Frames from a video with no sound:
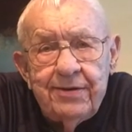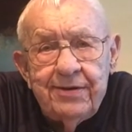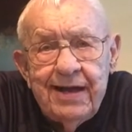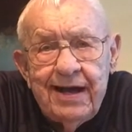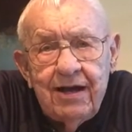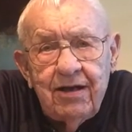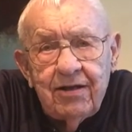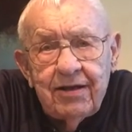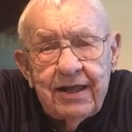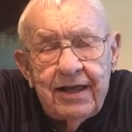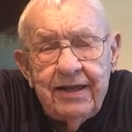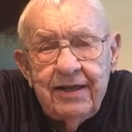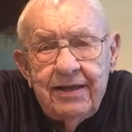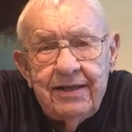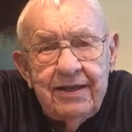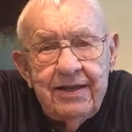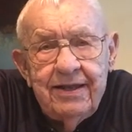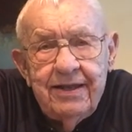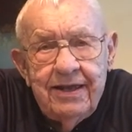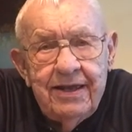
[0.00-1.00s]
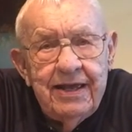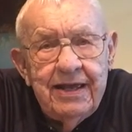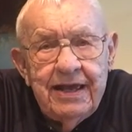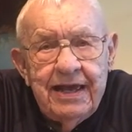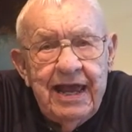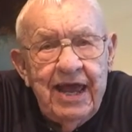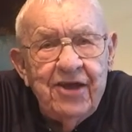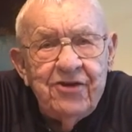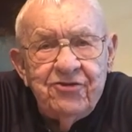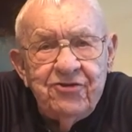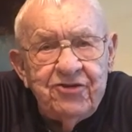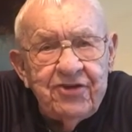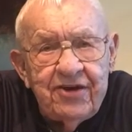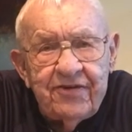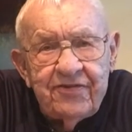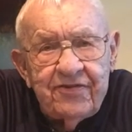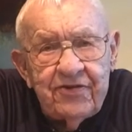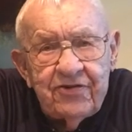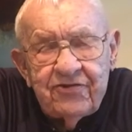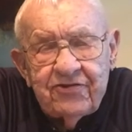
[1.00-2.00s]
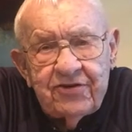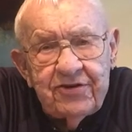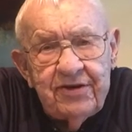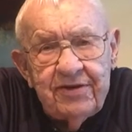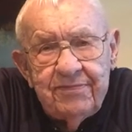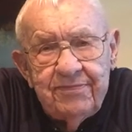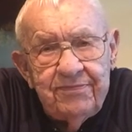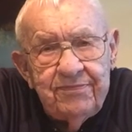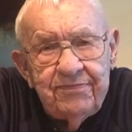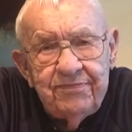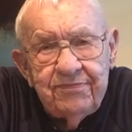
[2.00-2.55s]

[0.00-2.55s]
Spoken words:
Dowling and Jefferson.